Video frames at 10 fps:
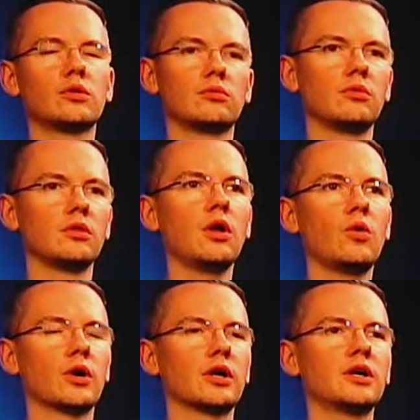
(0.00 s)

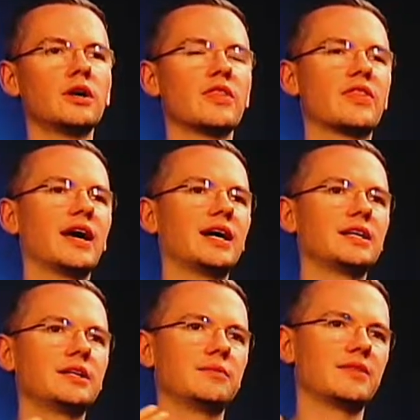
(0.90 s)
lower
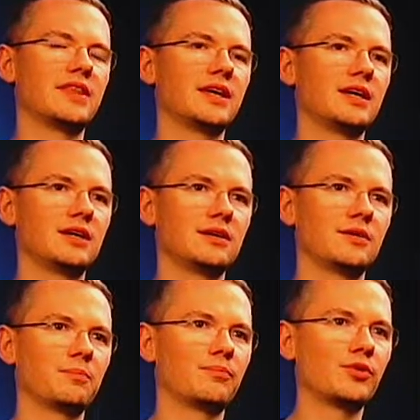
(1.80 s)
than the
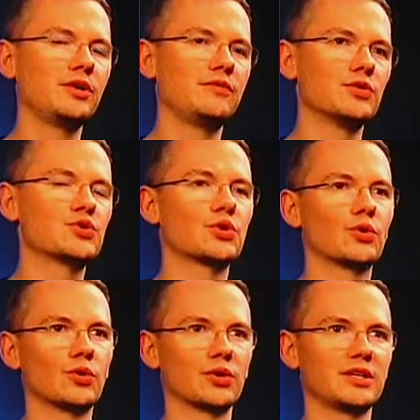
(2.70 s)
previous
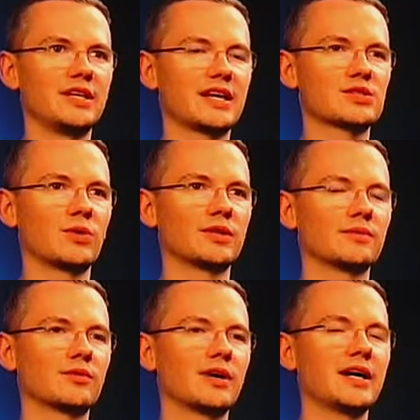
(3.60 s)
or the next one,
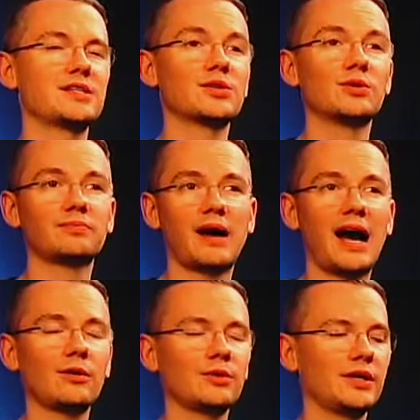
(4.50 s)
right? So
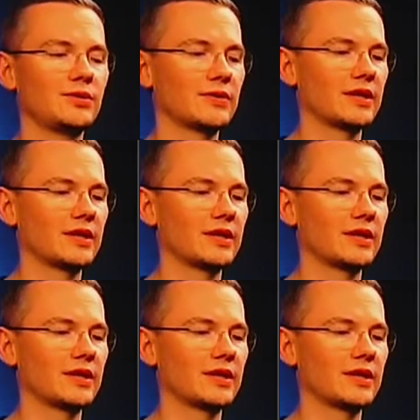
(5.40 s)
how do I do that?